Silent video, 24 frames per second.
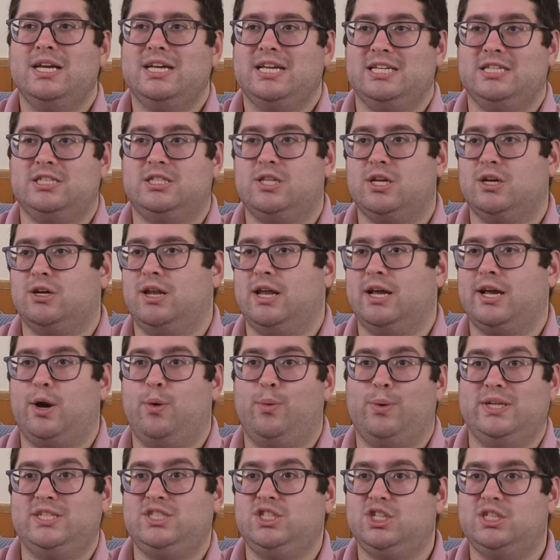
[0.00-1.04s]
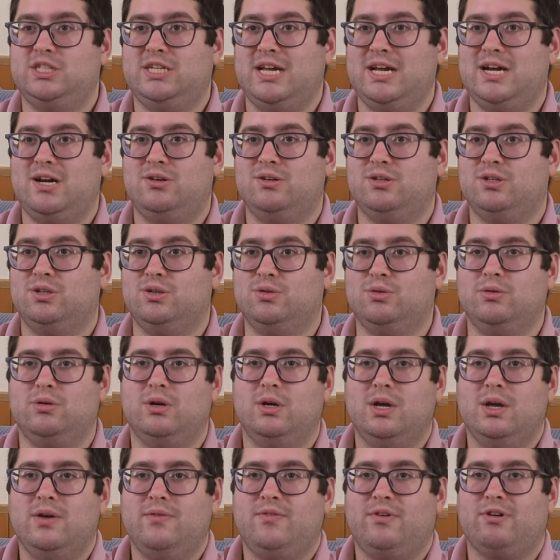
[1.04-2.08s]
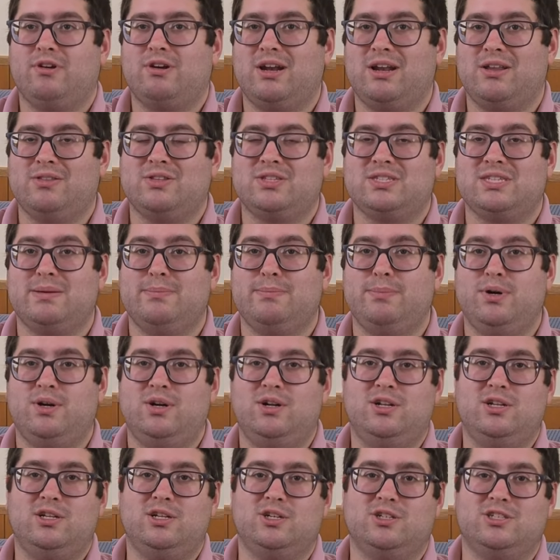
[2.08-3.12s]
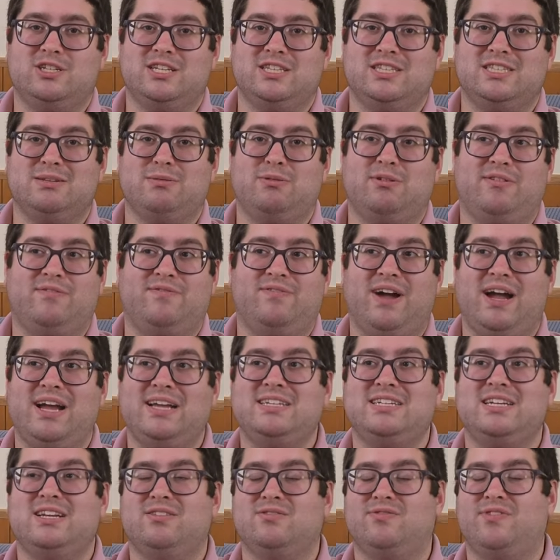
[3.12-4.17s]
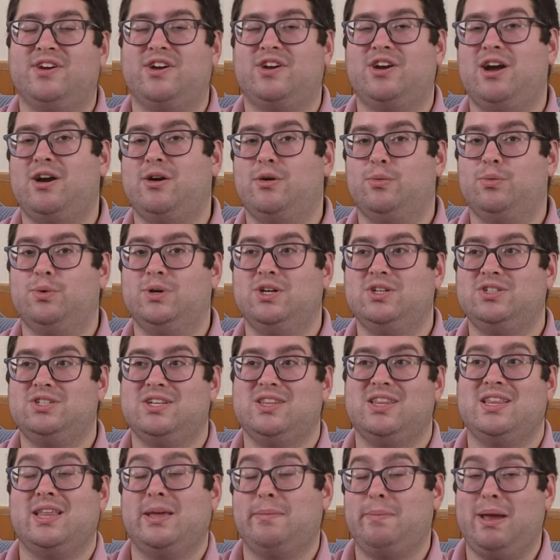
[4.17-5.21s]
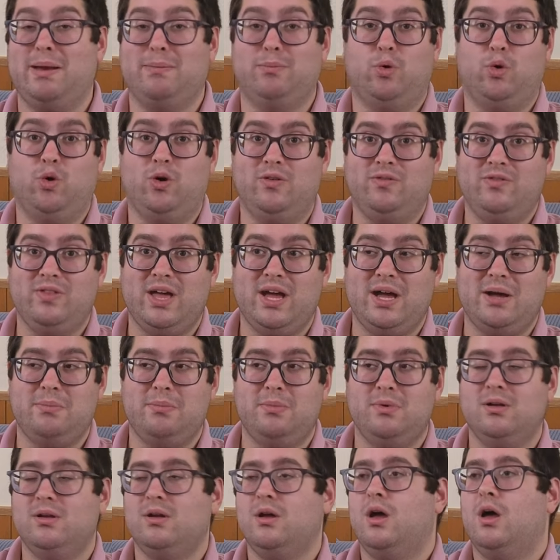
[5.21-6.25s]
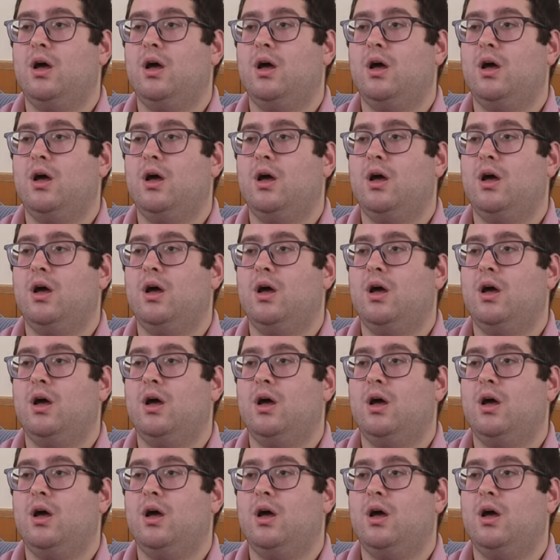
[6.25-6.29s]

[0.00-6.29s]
Is there like a witch in town who figured out the symbol, or did someone find it and figure out it worked, and then they made more of them?